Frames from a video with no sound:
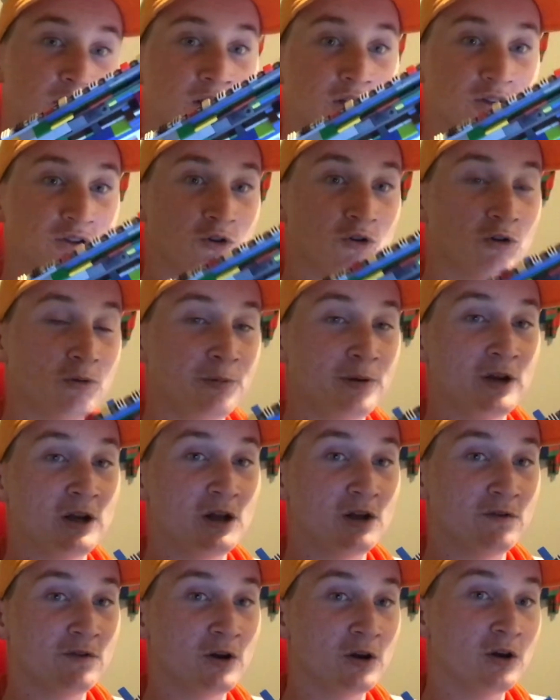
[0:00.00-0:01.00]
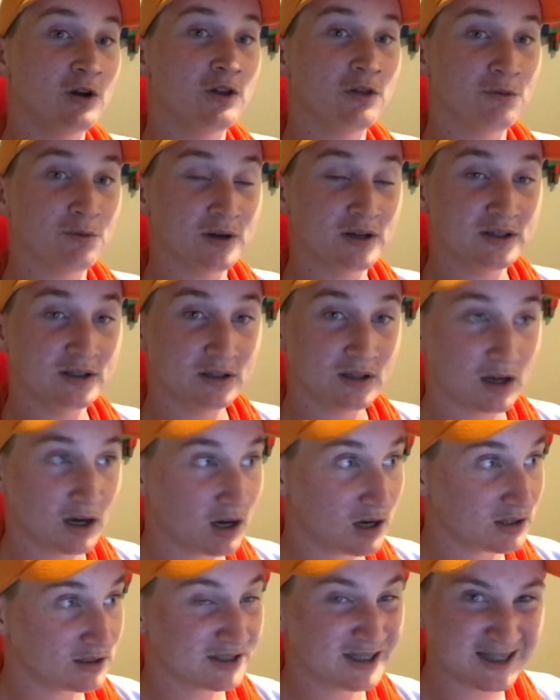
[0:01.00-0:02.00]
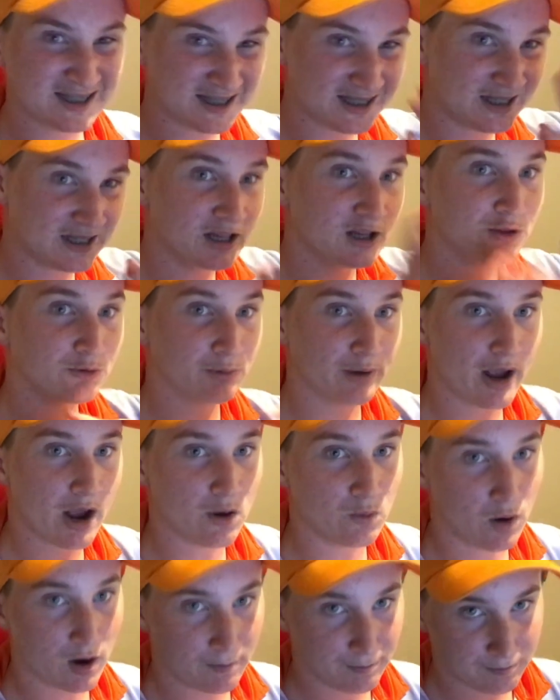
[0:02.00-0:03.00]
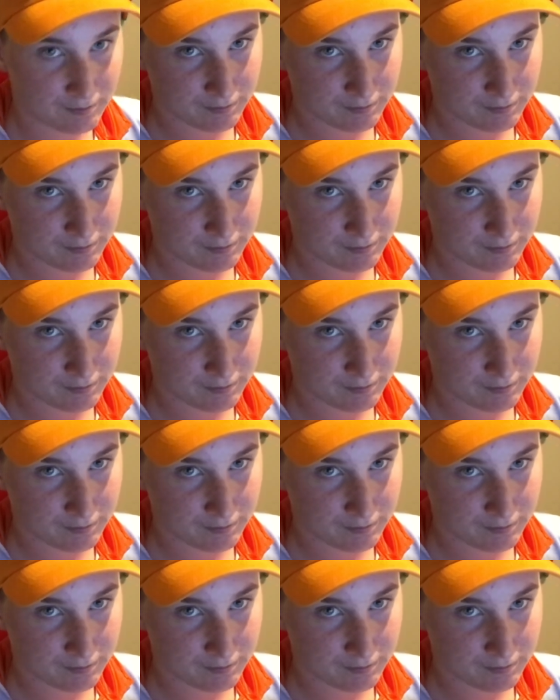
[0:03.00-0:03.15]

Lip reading: Scorpion Evo 3 CZ3A1.